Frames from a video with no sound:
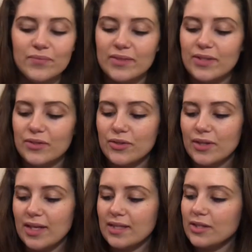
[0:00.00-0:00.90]
near the,
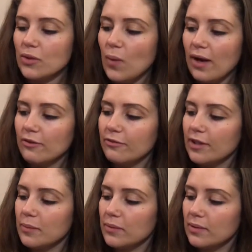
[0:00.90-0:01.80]
I think they're Wild
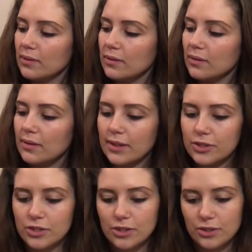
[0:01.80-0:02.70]
Fable
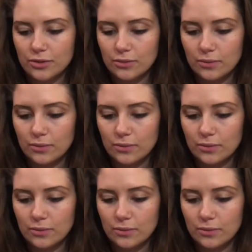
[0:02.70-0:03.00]
collection too,